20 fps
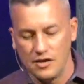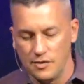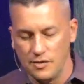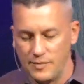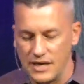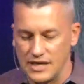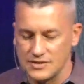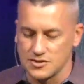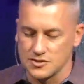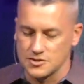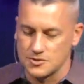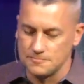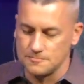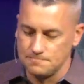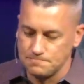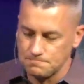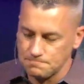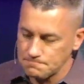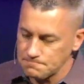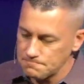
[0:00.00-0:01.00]
of the message.
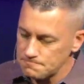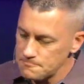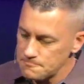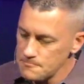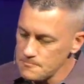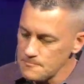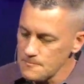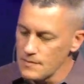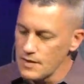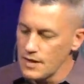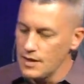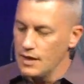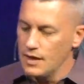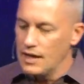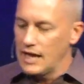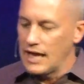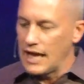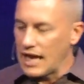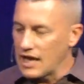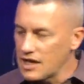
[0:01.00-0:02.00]

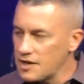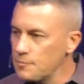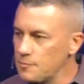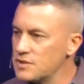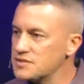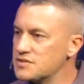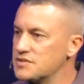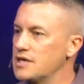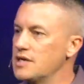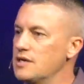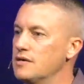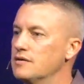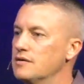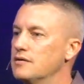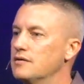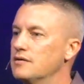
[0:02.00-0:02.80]
Intimacy